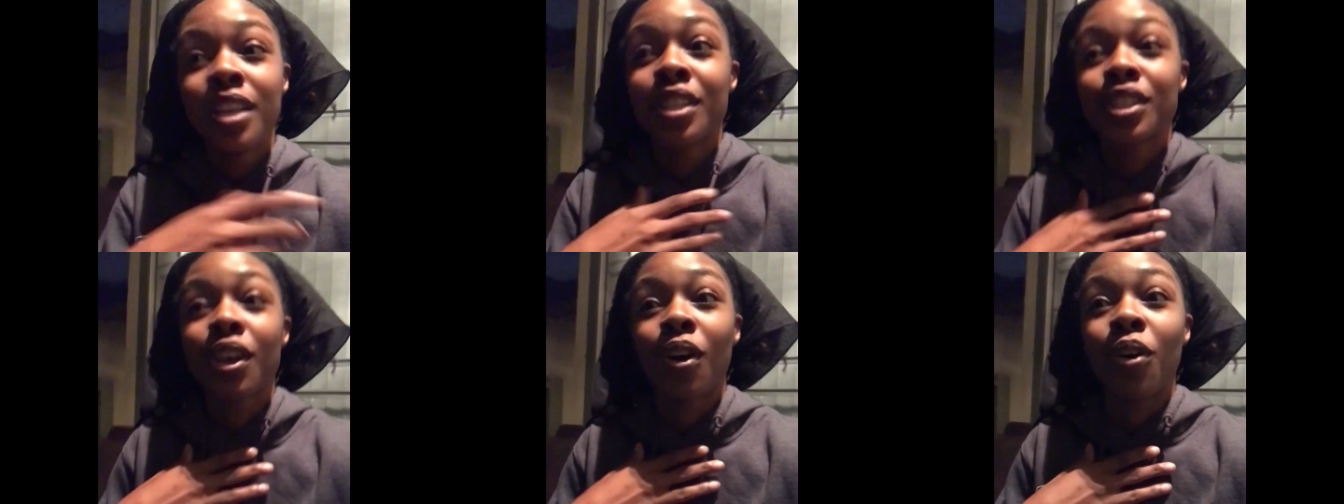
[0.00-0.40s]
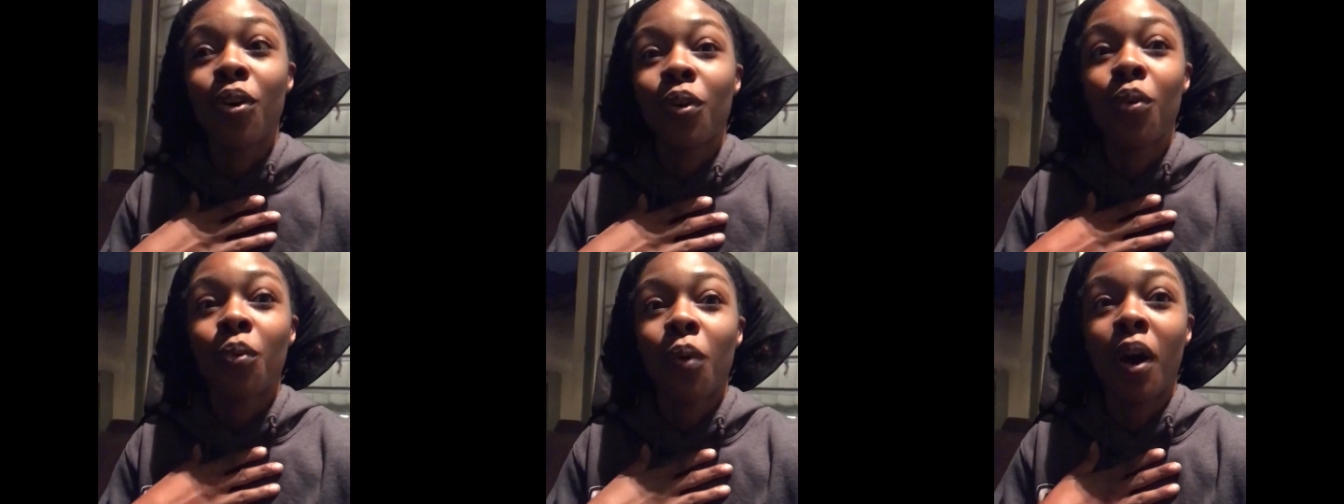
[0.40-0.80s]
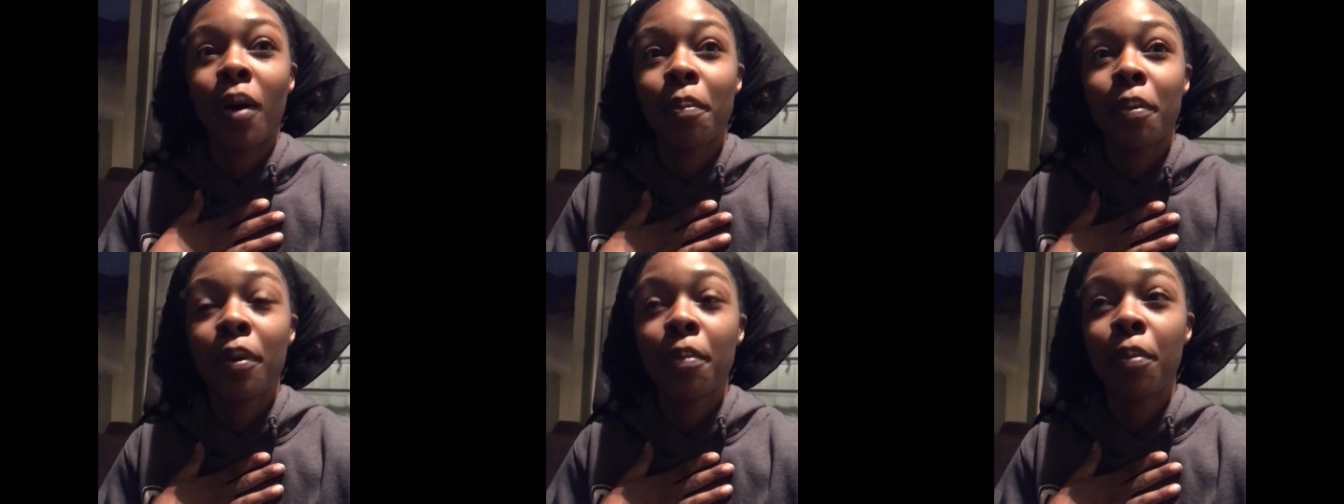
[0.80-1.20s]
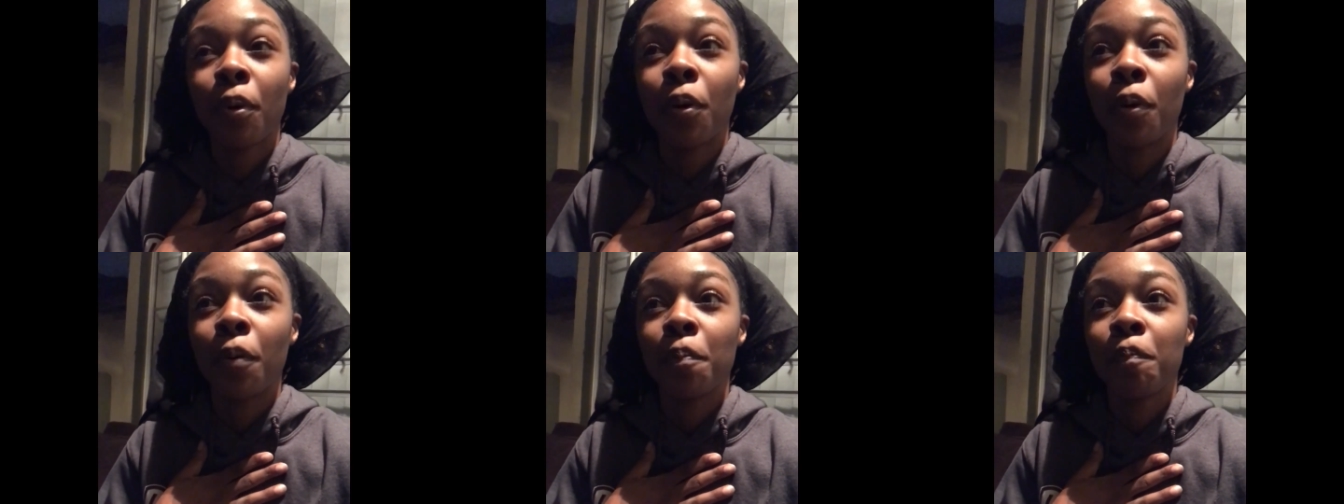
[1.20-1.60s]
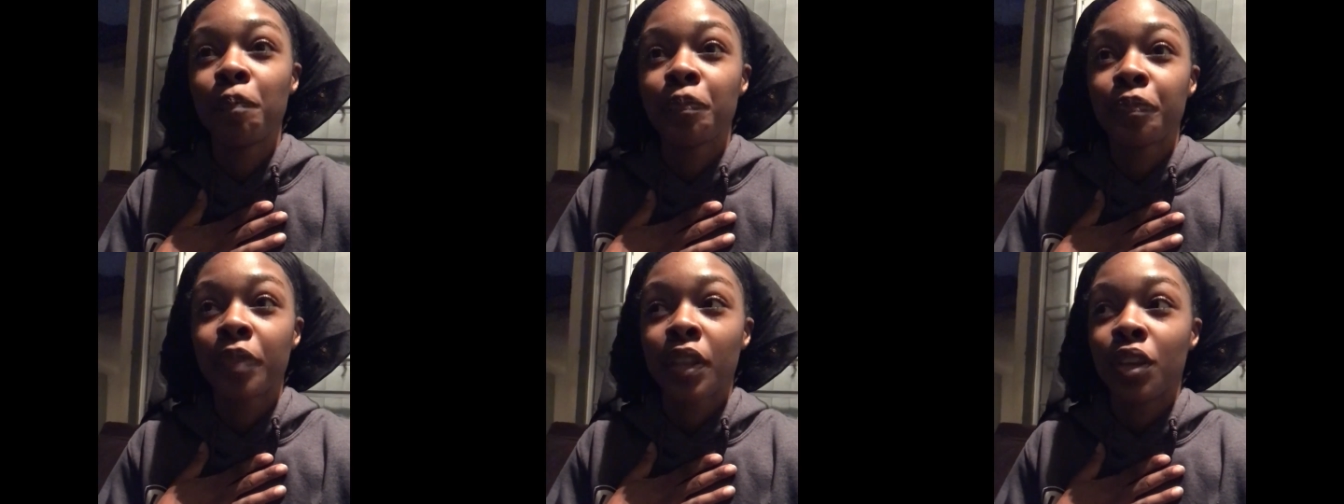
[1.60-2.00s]
So while people,
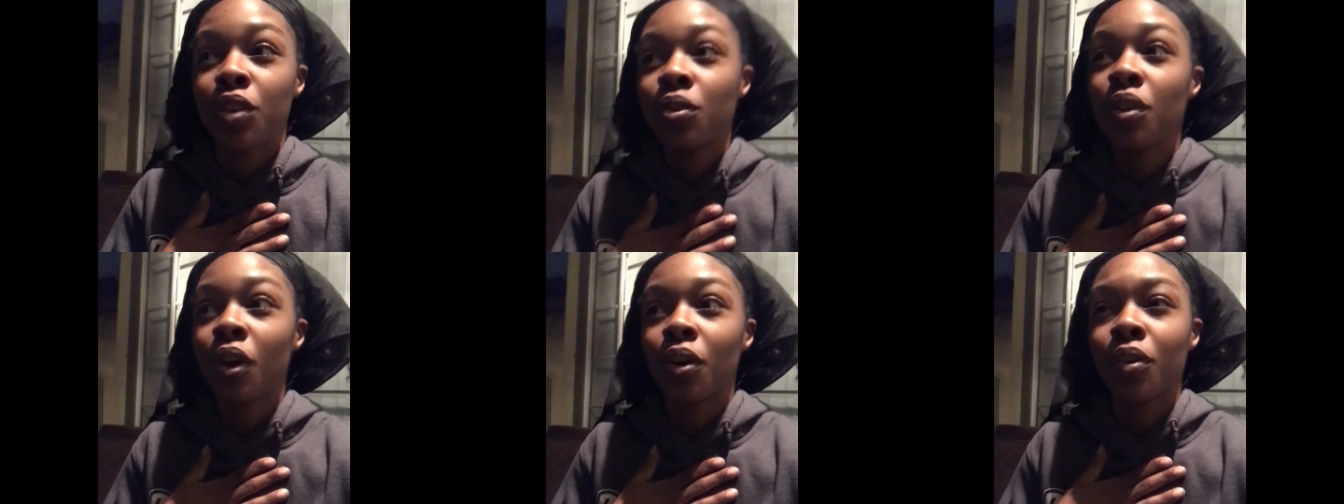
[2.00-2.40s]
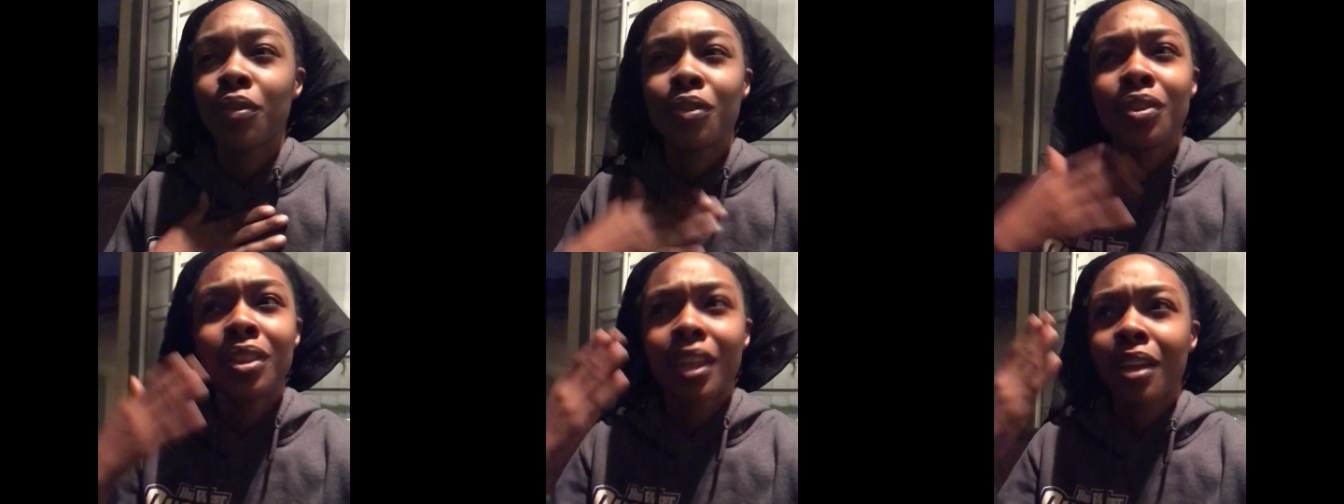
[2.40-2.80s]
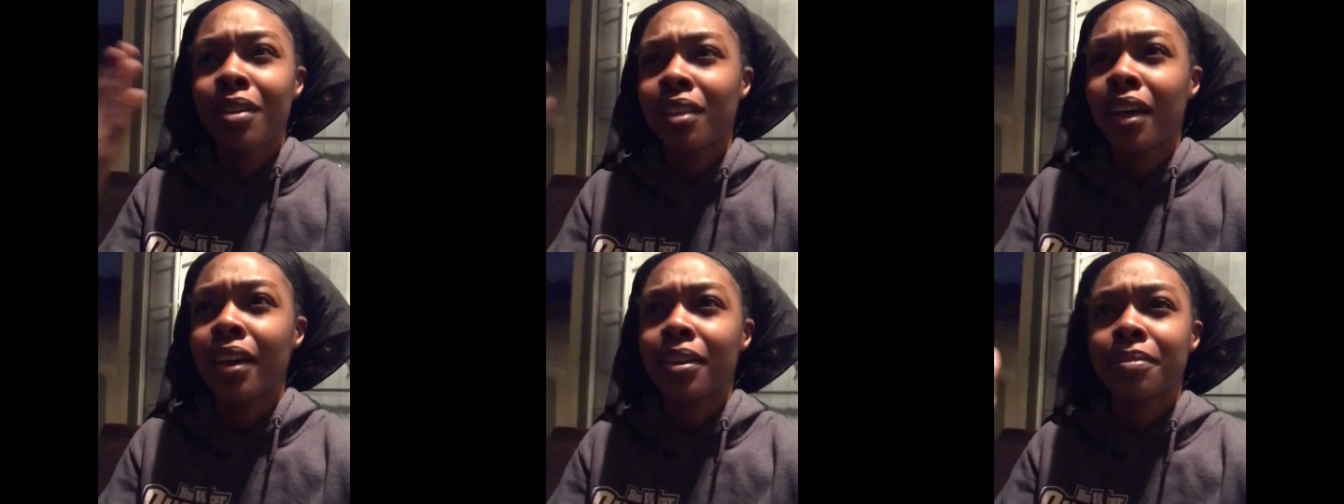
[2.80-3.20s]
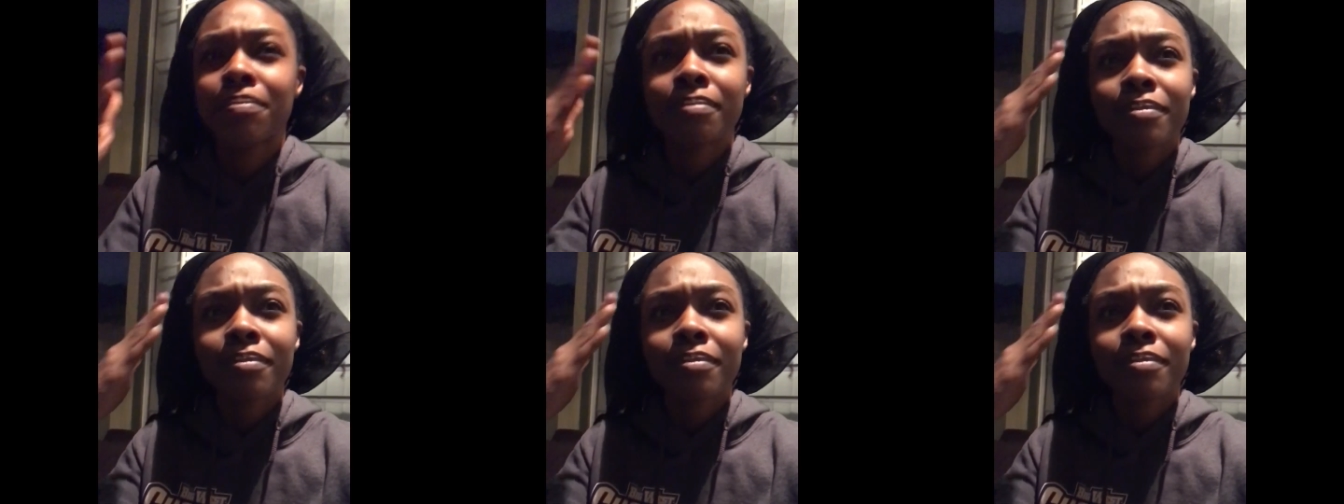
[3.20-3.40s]
you know, you think like